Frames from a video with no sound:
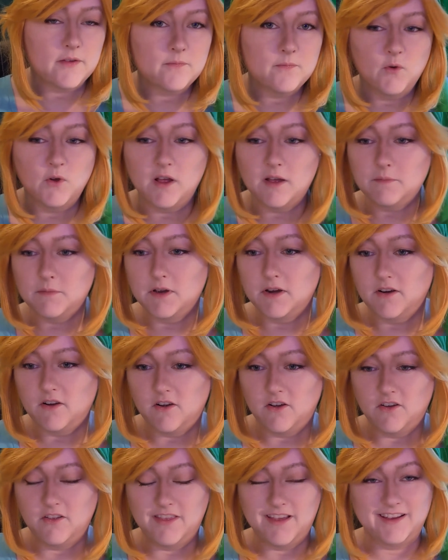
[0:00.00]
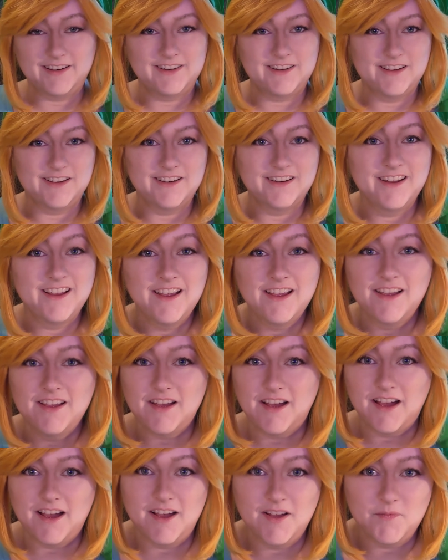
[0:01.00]
Well, I'm going to call that done.
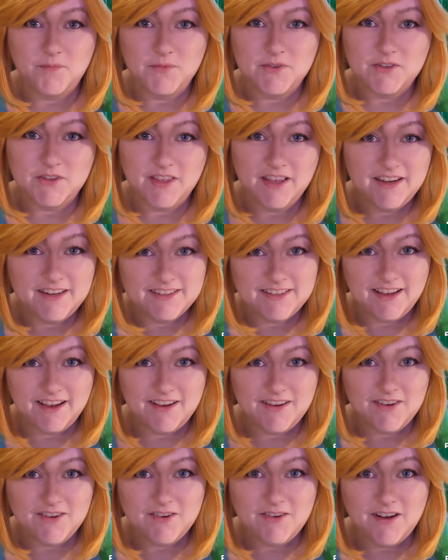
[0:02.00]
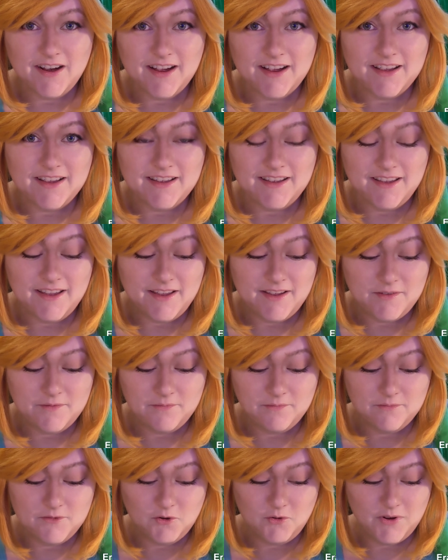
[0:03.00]
So that is how I
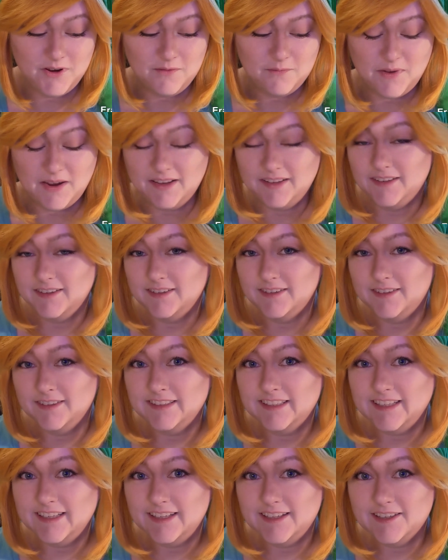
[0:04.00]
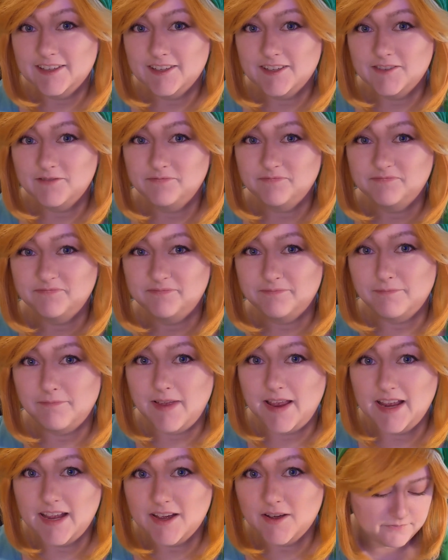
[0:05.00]
am doing my Link
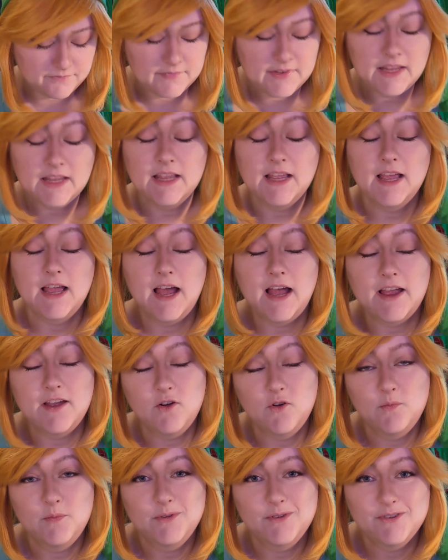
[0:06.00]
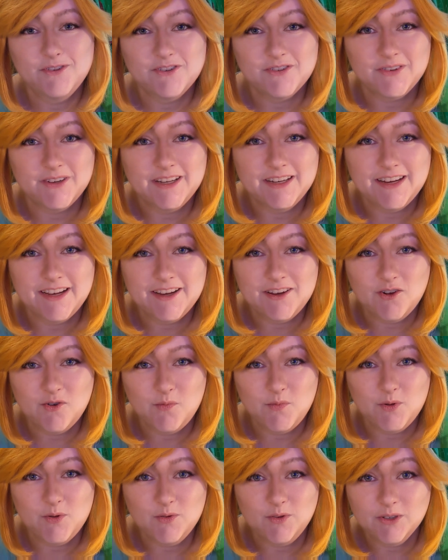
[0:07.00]
makeup. I hope you enjoyed. I
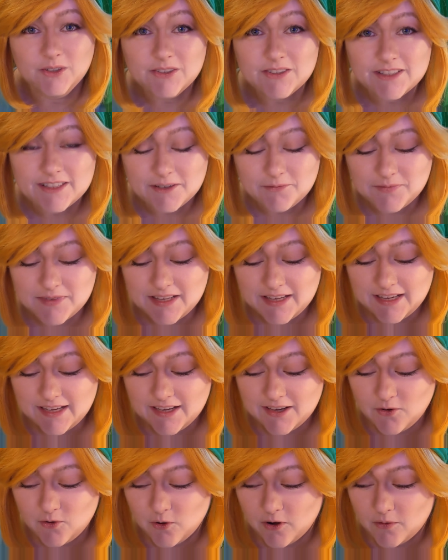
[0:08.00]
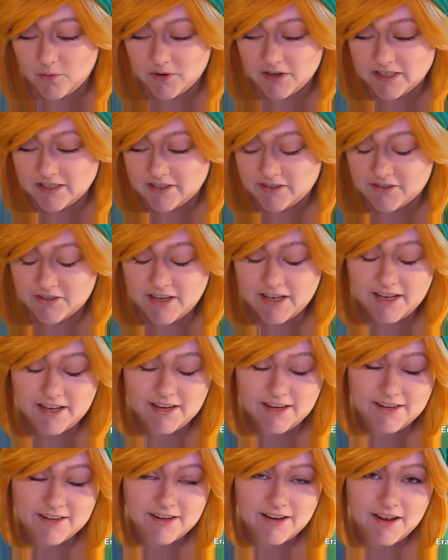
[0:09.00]
hope you learned something or were
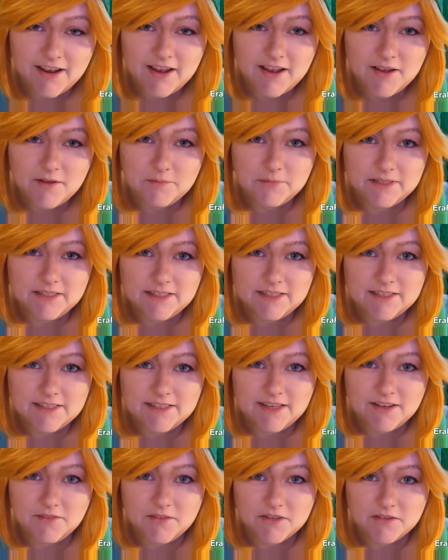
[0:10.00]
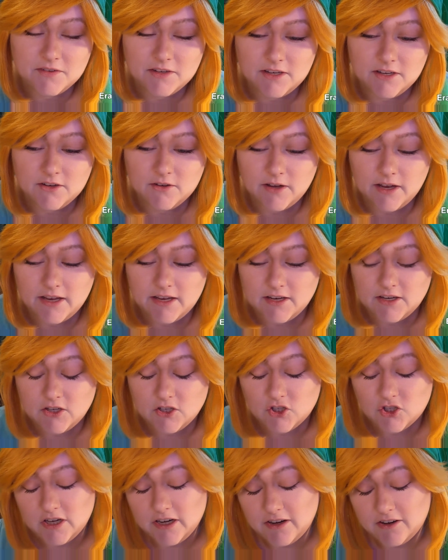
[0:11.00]
entertained. Please give this video a
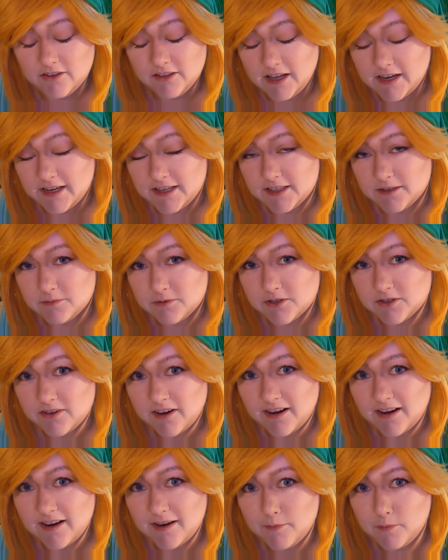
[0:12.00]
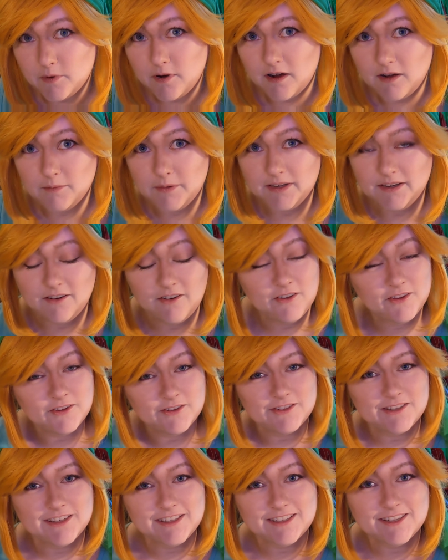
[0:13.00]
share, like, subscribe, comment. All
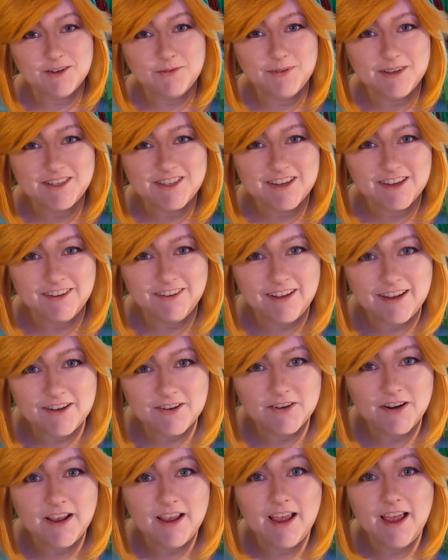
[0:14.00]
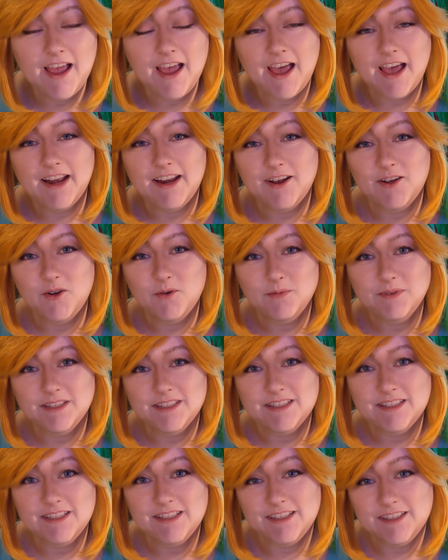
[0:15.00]
those things help my channel out. And I hope to
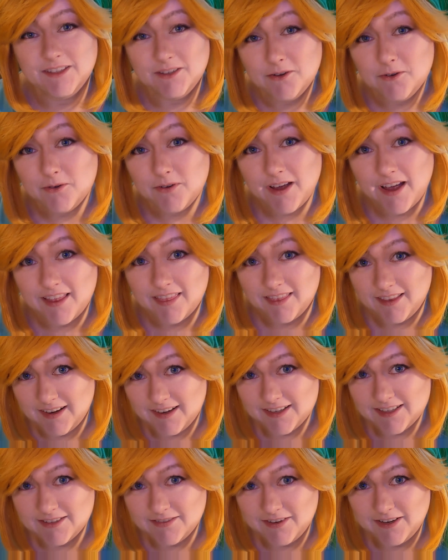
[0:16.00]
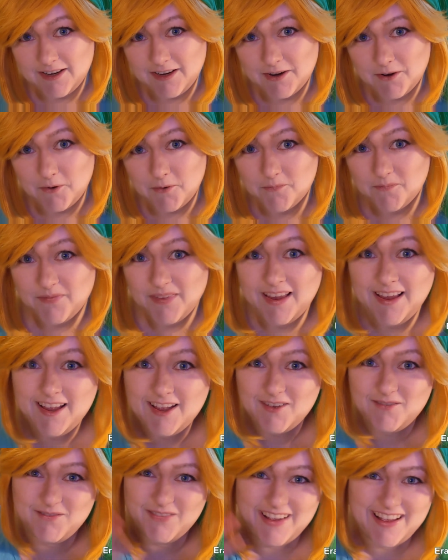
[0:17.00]
see you at the next video.
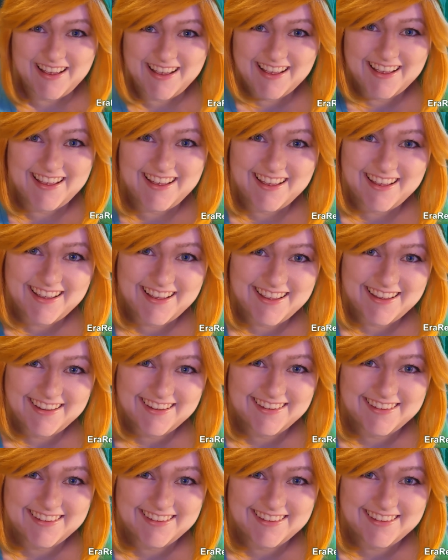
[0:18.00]
Bye.